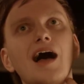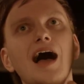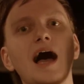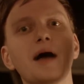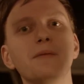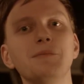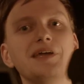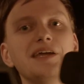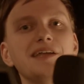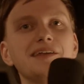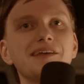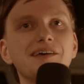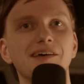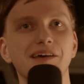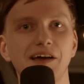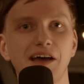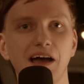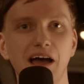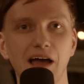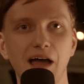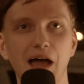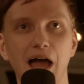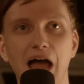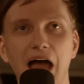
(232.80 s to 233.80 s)
I mean,
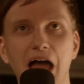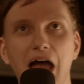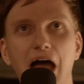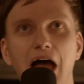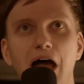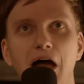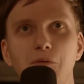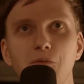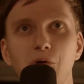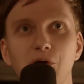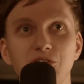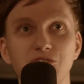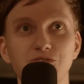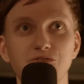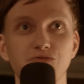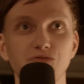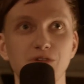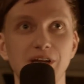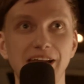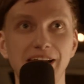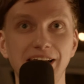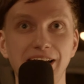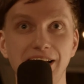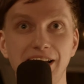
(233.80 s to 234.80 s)
I would
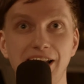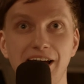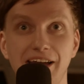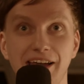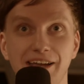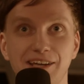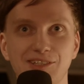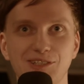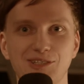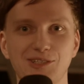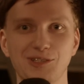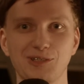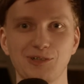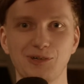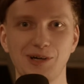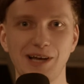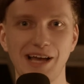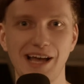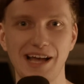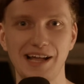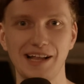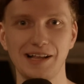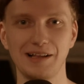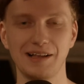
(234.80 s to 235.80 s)
really like to
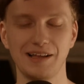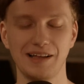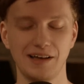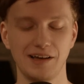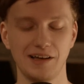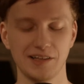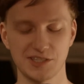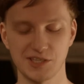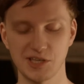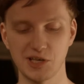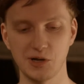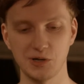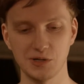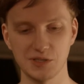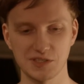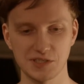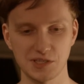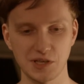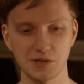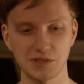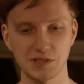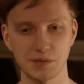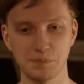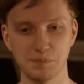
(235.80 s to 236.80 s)
help. So
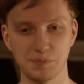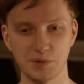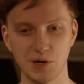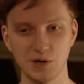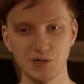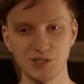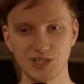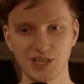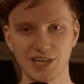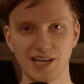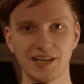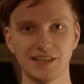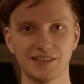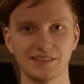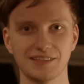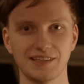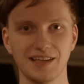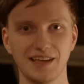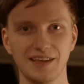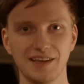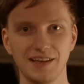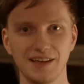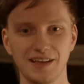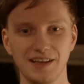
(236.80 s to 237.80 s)
the projects
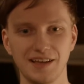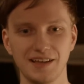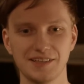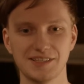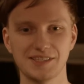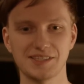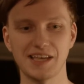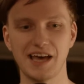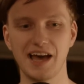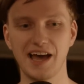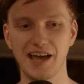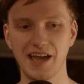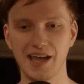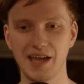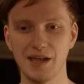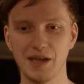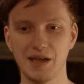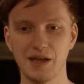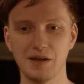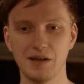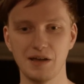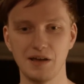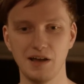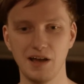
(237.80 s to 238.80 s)

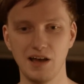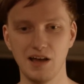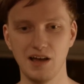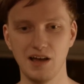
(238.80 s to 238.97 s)
I'm